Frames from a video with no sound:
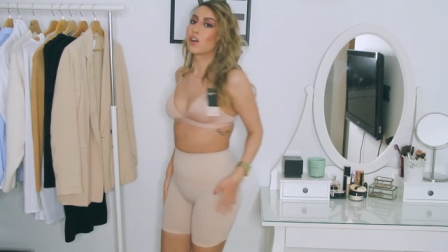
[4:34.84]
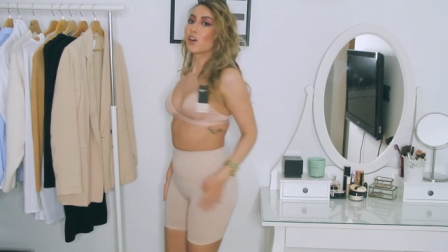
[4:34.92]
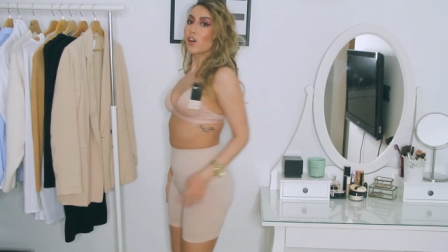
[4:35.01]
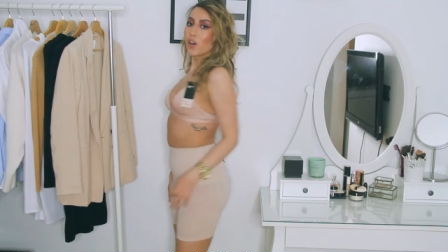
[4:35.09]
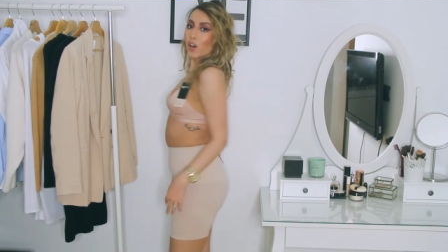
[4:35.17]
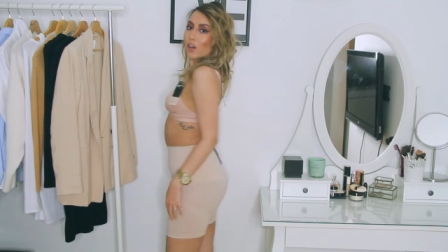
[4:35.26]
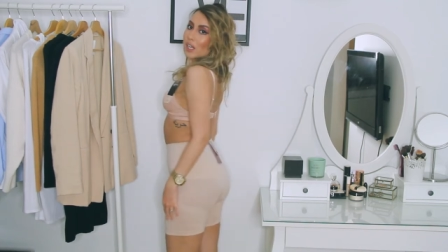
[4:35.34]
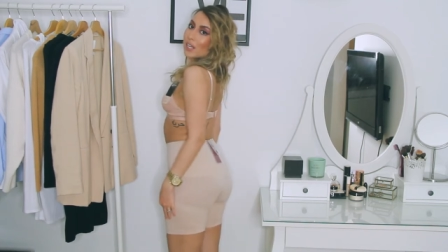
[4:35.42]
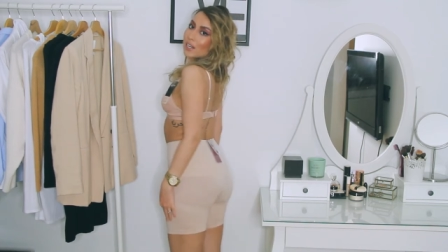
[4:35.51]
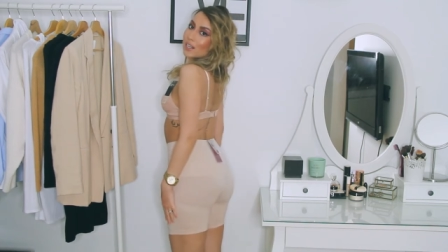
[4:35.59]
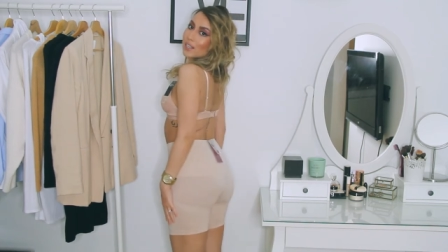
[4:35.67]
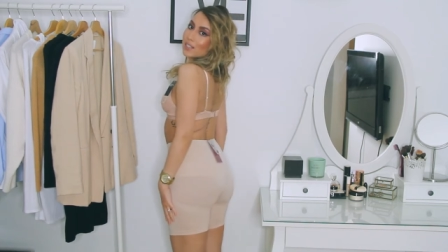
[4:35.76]
girl,
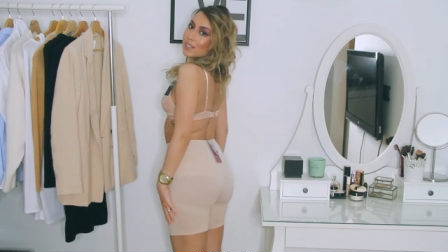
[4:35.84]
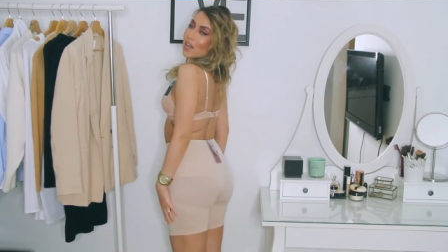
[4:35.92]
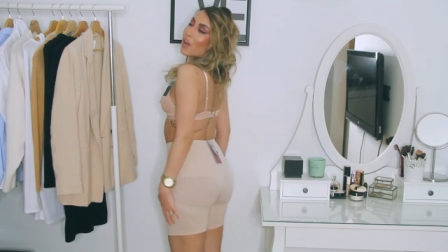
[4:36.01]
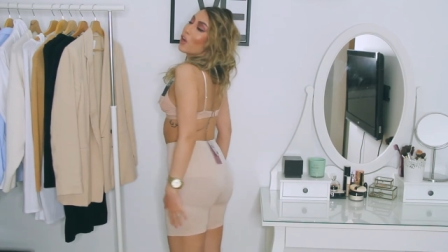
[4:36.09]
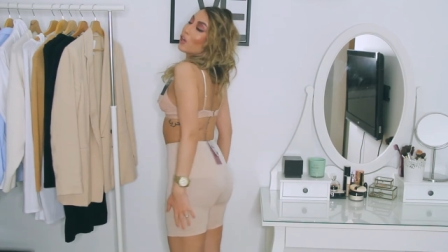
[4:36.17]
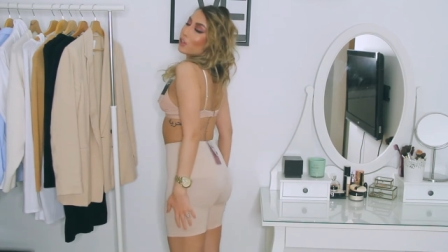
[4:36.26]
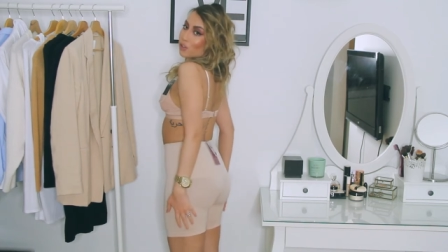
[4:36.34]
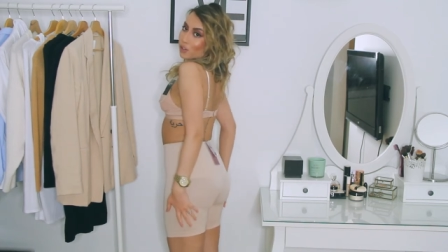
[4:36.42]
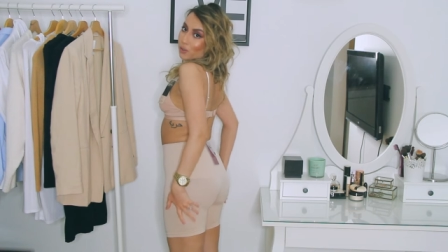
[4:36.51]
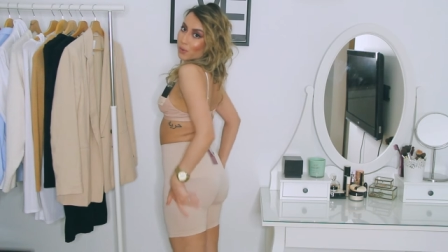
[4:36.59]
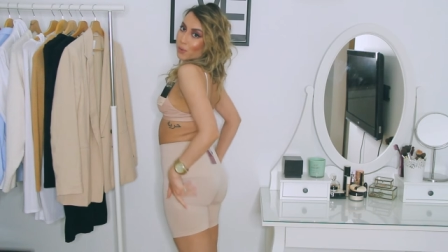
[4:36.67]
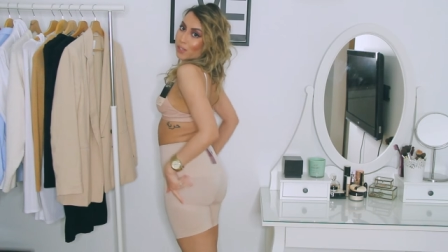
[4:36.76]
it is
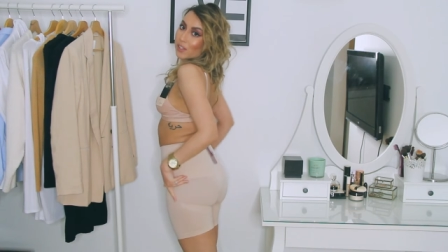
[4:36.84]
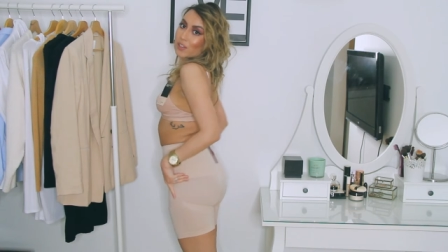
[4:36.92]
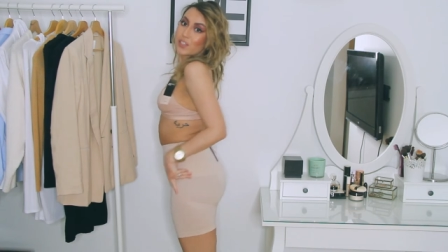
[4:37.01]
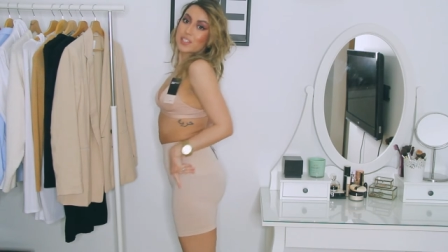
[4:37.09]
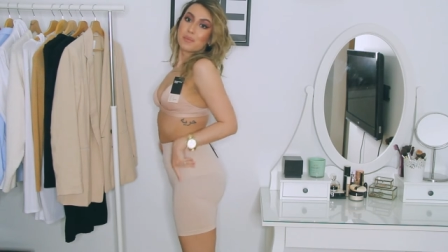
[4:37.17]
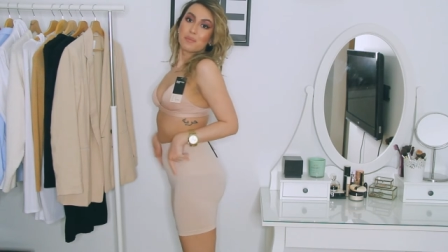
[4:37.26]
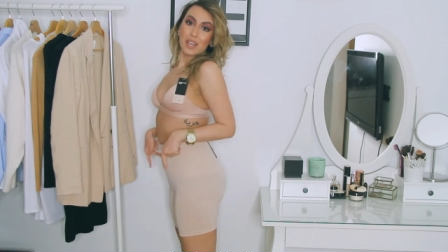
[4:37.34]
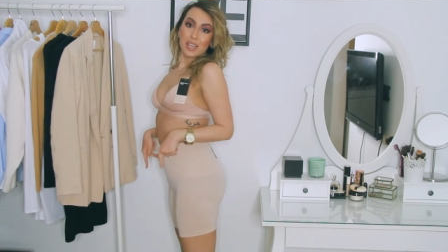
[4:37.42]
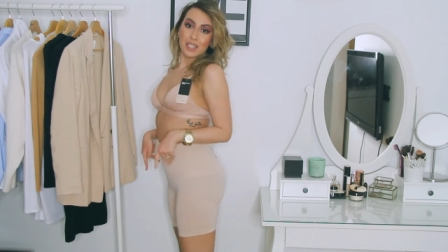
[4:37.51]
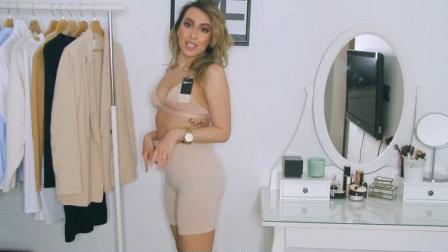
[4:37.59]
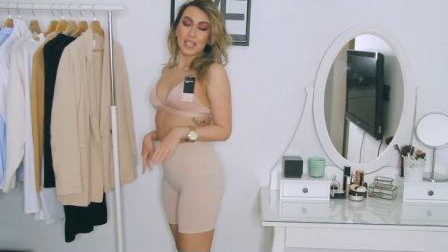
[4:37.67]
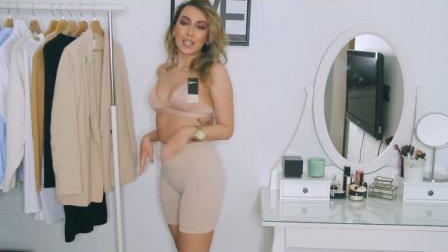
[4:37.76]
true it looks
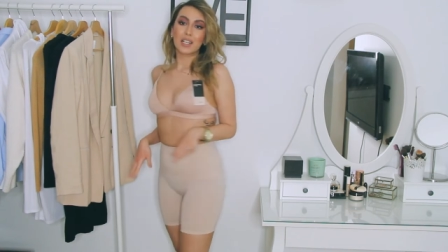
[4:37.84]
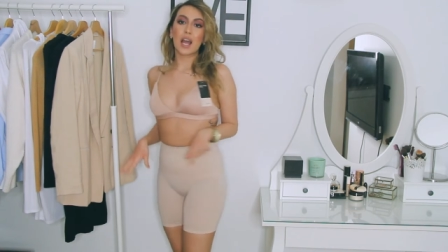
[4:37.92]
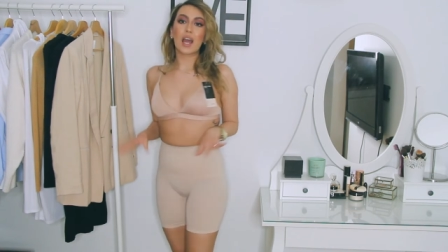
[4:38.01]
amazing